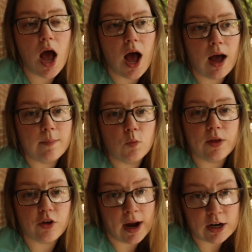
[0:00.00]
um,
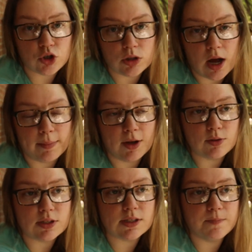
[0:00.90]
with her extra top
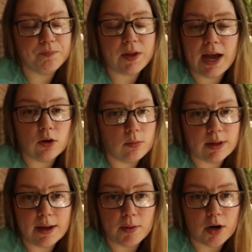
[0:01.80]
coats. I don't
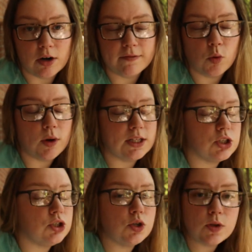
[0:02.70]
blame her for wanting
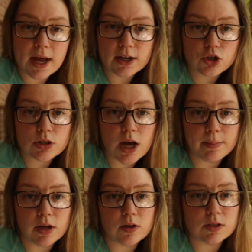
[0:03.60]
to do the extra
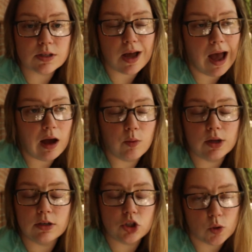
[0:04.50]
top coats. I
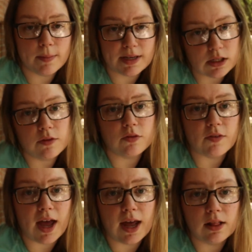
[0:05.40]
would do it myself
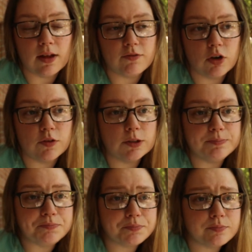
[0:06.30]
if I had it left over.
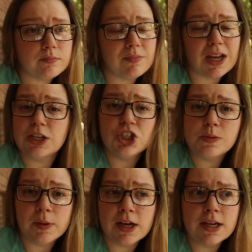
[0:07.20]

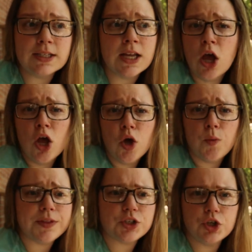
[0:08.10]
Just because
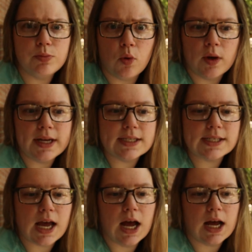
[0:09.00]
with two
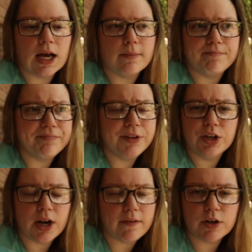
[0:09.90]
boys, um,
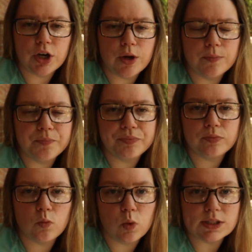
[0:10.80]
you never know
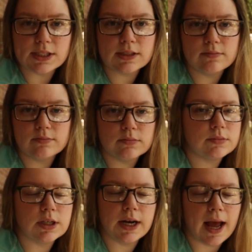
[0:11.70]
what
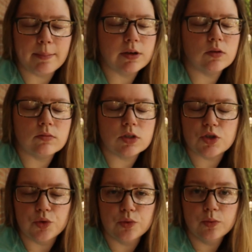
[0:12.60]
could happen
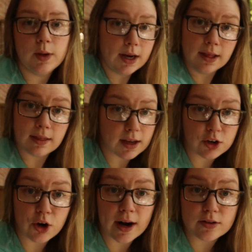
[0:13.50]
to anything
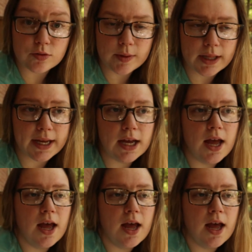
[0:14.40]
in your house really.